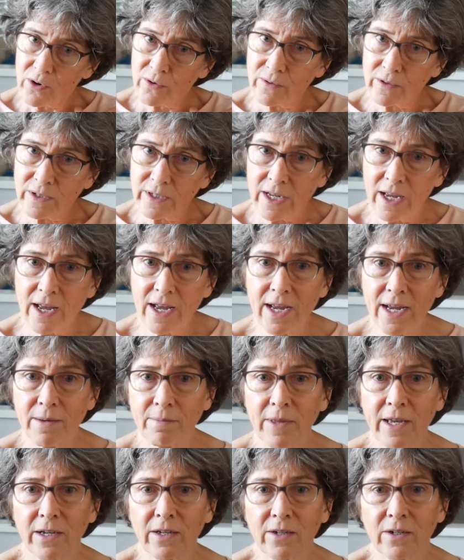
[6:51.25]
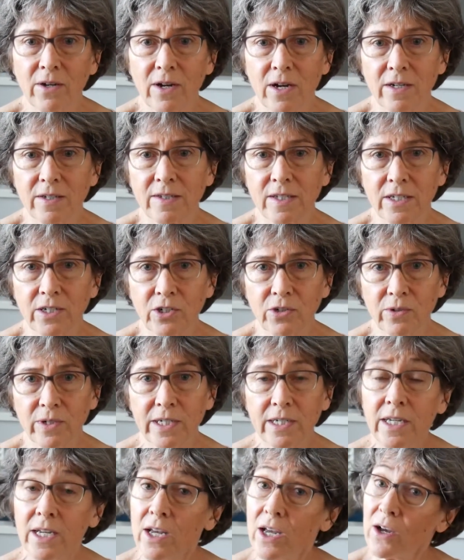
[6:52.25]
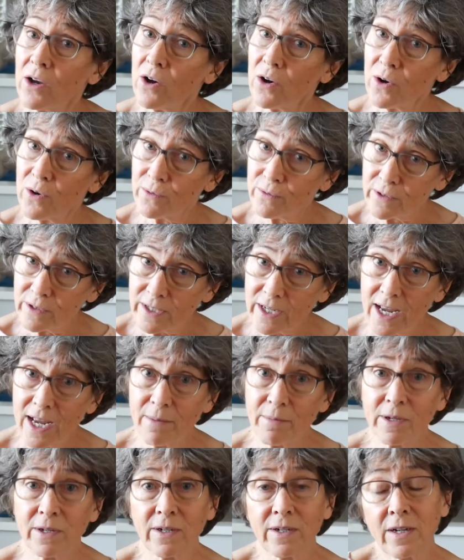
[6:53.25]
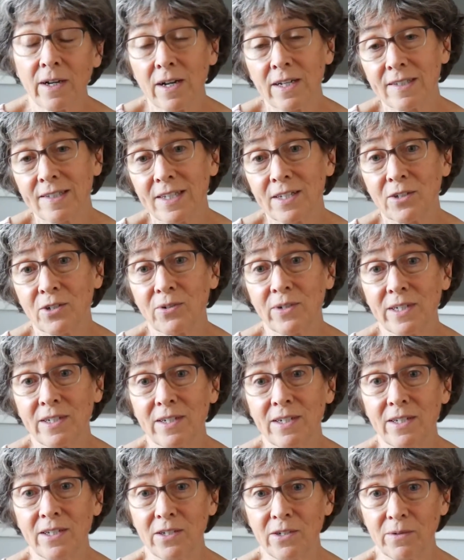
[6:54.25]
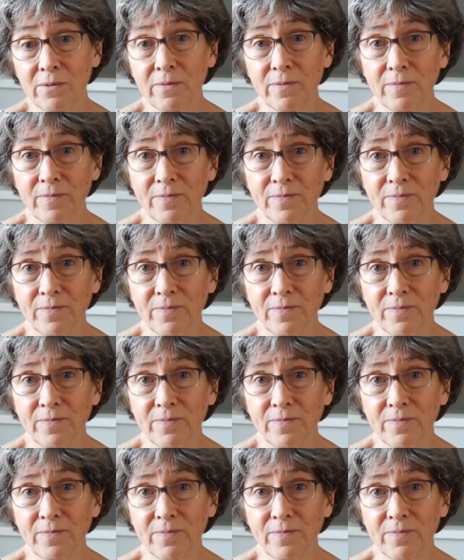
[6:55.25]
Over time that could cause injury. Over time it could cause injury to you.